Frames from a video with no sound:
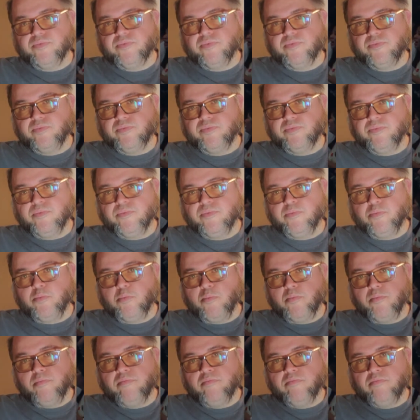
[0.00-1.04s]

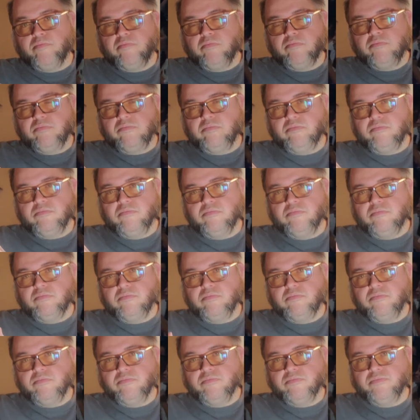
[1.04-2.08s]

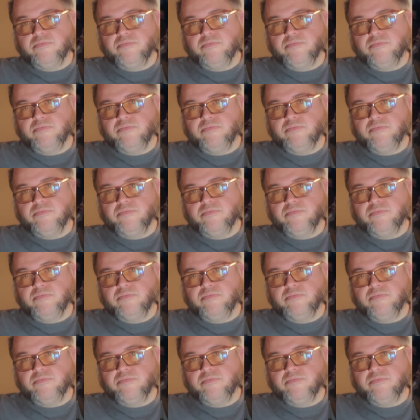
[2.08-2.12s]
(silent)